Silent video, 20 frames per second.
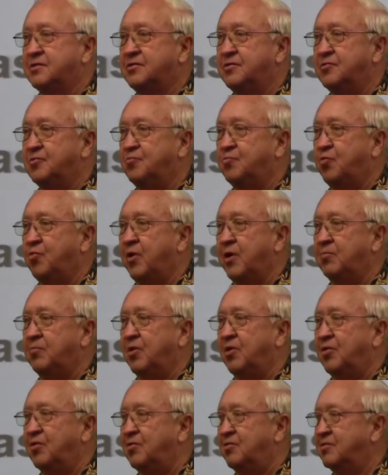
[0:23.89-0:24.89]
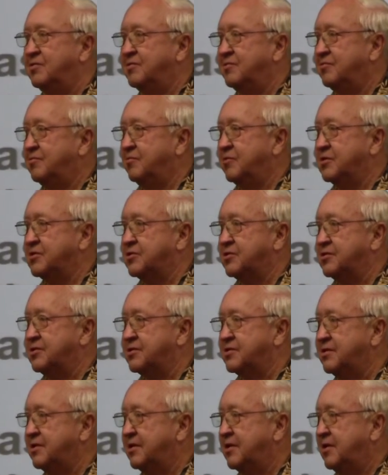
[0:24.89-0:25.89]
to Pueblo, which
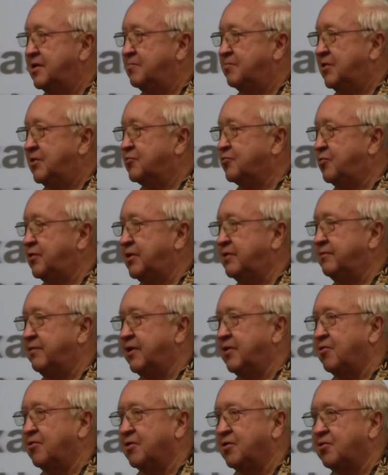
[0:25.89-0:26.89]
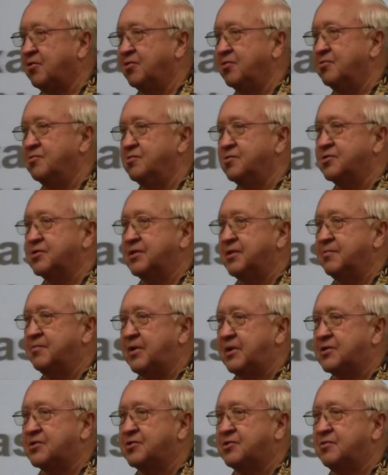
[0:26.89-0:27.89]
is between Veracruz
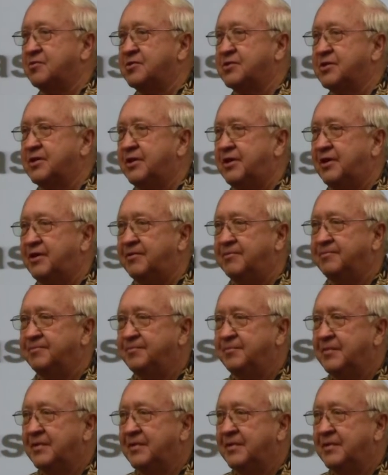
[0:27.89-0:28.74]
and Mexico City.